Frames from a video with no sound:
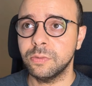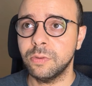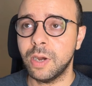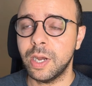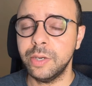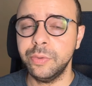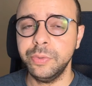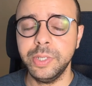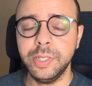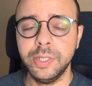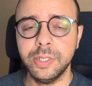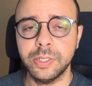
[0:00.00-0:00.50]
I
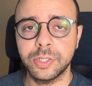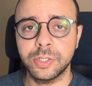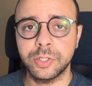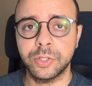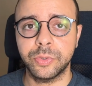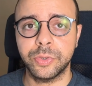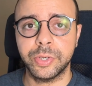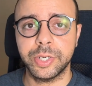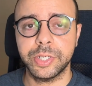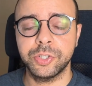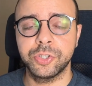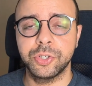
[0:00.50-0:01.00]
really
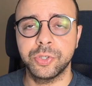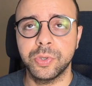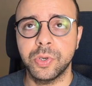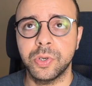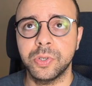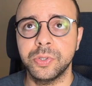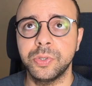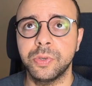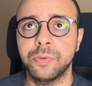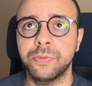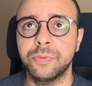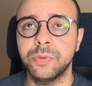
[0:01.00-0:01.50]
encourage you on
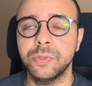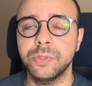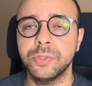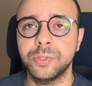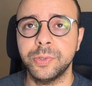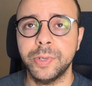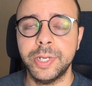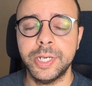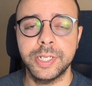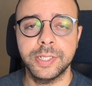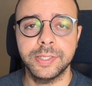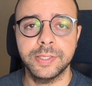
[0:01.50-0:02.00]
your first
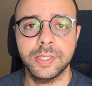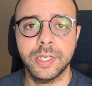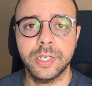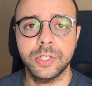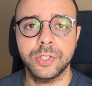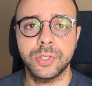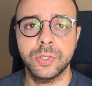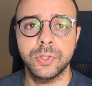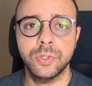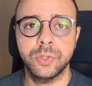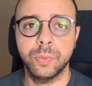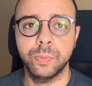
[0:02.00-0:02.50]
trading
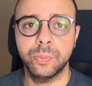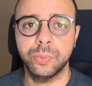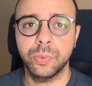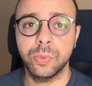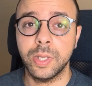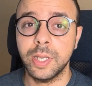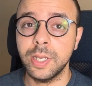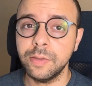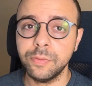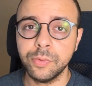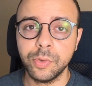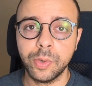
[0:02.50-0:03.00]
session to pull
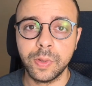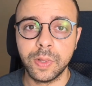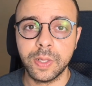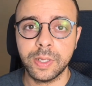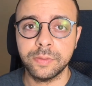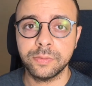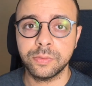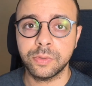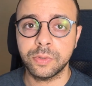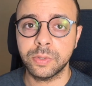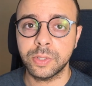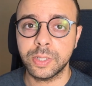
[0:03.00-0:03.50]
every
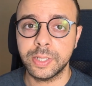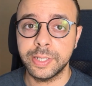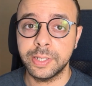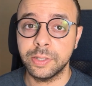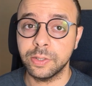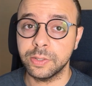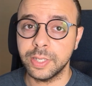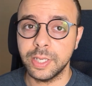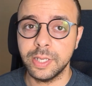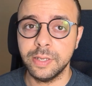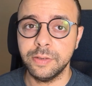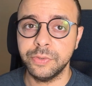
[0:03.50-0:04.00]
lever, click
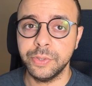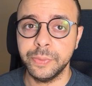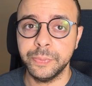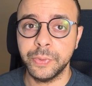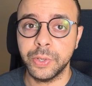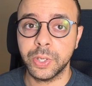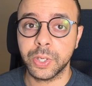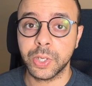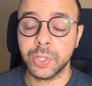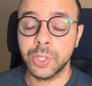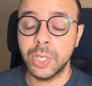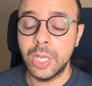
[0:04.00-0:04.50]
on every
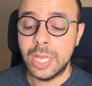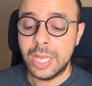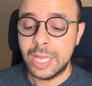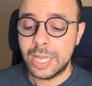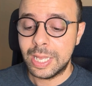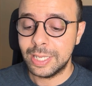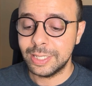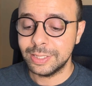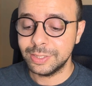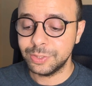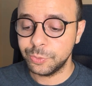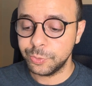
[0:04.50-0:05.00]
button,
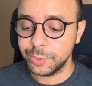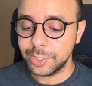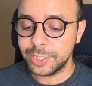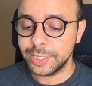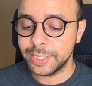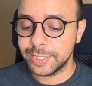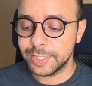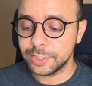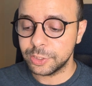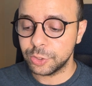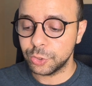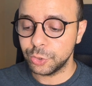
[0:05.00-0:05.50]
and really
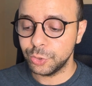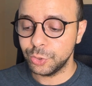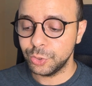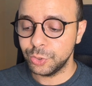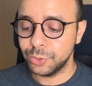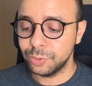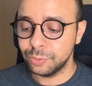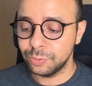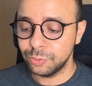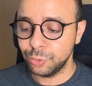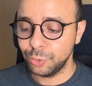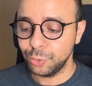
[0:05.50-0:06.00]
get
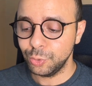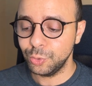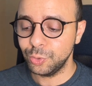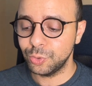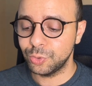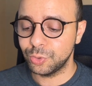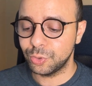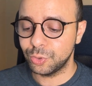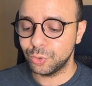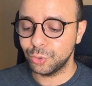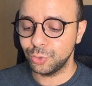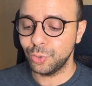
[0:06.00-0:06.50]

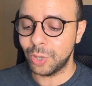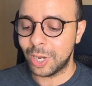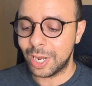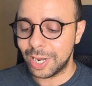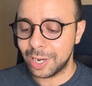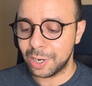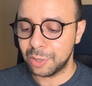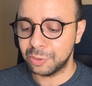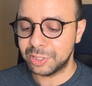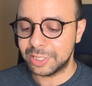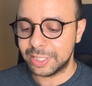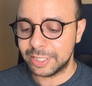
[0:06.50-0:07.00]
used to
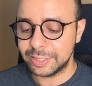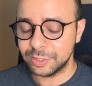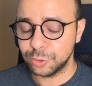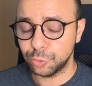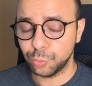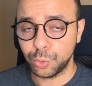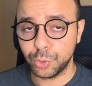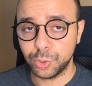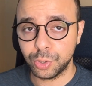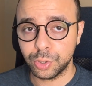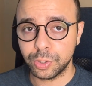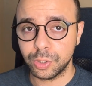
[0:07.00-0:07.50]
how things
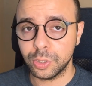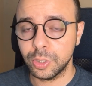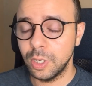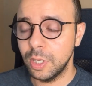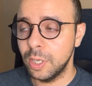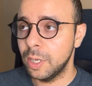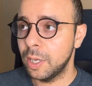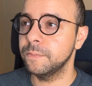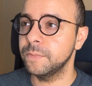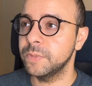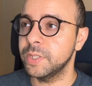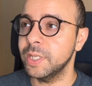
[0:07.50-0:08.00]
work.
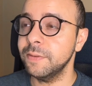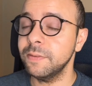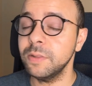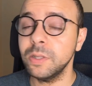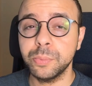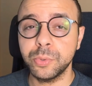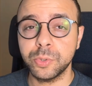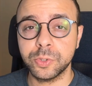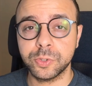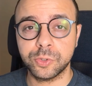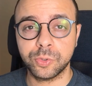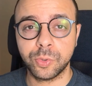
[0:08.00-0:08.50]
Develop
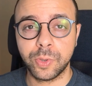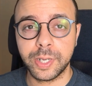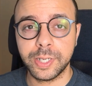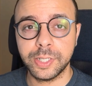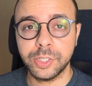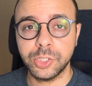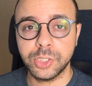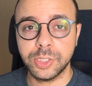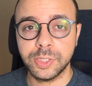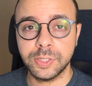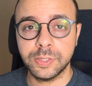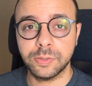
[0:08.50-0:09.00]
your
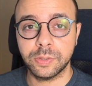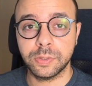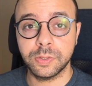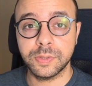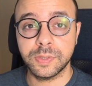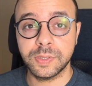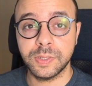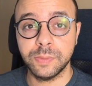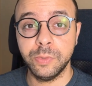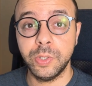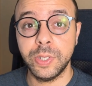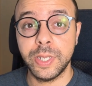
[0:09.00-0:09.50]
strategies on a
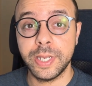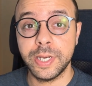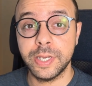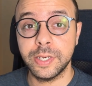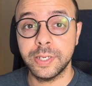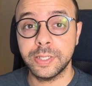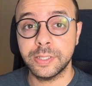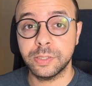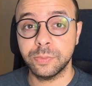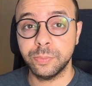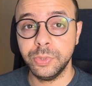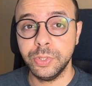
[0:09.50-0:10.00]
simulated
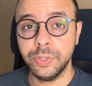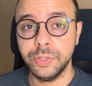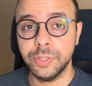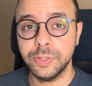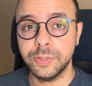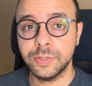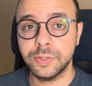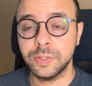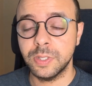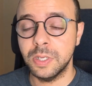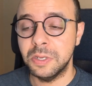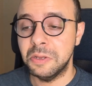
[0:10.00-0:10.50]

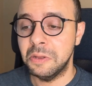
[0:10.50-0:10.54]
experience.